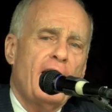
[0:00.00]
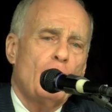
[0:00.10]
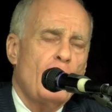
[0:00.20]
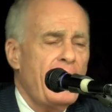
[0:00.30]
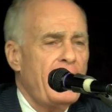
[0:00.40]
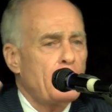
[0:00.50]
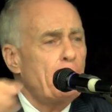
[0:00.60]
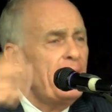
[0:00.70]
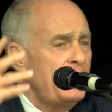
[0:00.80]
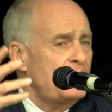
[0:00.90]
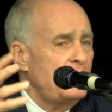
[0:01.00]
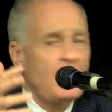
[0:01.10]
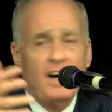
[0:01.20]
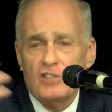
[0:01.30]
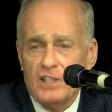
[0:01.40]
Iraq, painted,
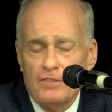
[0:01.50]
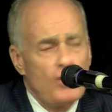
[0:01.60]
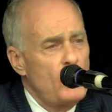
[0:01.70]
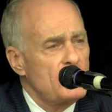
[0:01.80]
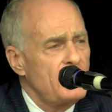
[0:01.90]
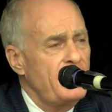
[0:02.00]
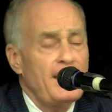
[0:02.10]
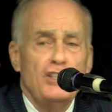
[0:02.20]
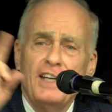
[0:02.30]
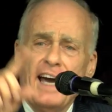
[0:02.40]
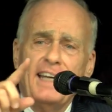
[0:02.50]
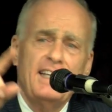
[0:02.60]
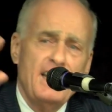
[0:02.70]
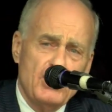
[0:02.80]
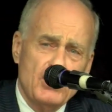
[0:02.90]
obviously falsely, in
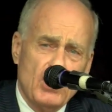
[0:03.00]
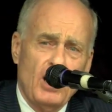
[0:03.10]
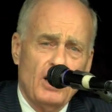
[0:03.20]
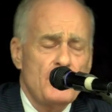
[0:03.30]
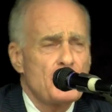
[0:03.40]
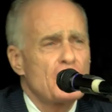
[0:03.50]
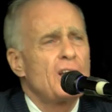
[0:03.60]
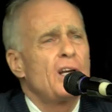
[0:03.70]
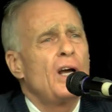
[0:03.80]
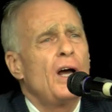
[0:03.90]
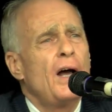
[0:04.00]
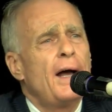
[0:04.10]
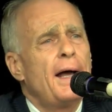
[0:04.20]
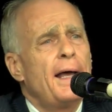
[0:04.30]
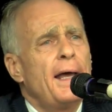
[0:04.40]
United Nations colors.
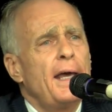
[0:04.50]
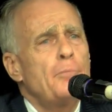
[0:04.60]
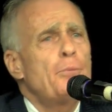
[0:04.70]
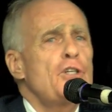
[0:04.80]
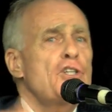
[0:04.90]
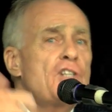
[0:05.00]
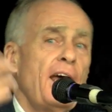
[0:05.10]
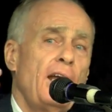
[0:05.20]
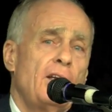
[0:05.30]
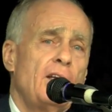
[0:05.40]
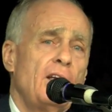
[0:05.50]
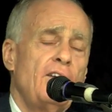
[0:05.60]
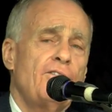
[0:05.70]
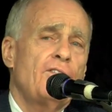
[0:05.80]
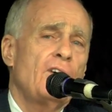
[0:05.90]
And Bush said
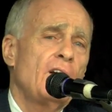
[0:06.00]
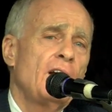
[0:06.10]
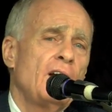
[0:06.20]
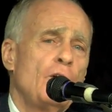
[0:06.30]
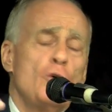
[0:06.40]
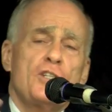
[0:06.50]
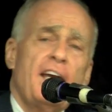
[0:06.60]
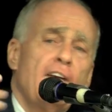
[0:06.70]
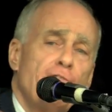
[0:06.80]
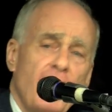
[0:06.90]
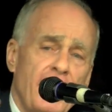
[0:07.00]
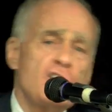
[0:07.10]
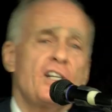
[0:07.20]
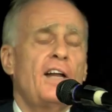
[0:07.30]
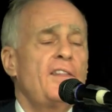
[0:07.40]
if Hussein
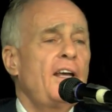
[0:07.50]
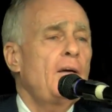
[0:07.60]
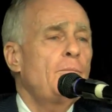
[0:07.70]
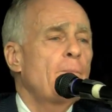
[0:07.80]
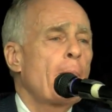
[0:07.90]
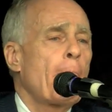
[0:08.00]
fires on them,